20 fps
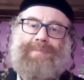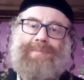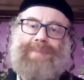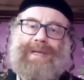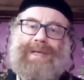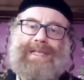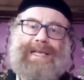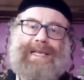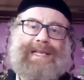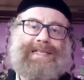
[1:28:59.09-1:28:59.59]

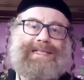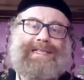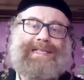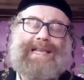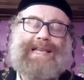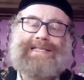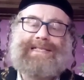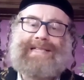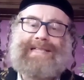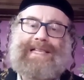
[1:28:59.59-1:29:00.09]
But it
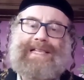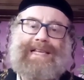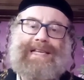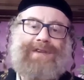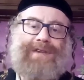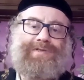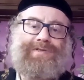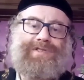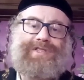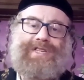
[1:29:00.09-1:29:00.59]
does not
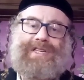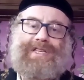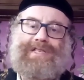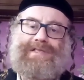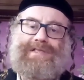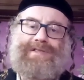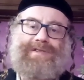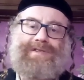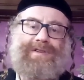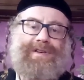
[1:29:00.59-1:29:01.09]
count
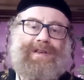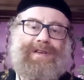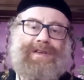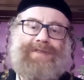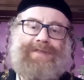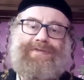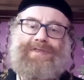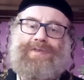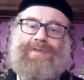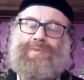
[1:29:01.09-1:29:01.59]
cheese. So
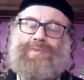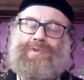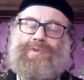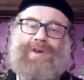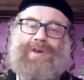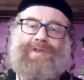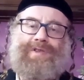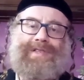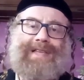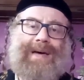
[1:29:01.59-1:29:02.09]
if you
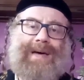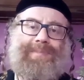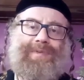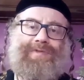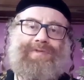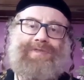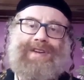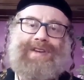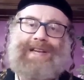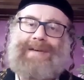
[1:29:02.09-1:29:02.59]
put on top
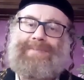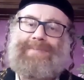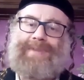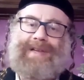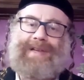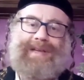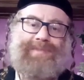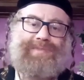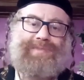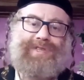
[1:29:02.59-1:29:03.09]
of cream,
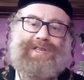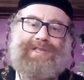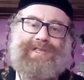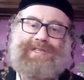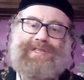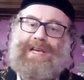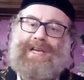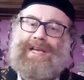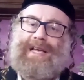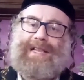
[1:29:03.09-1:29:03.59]
cream
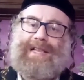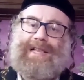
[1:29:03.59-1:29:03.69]
cheese,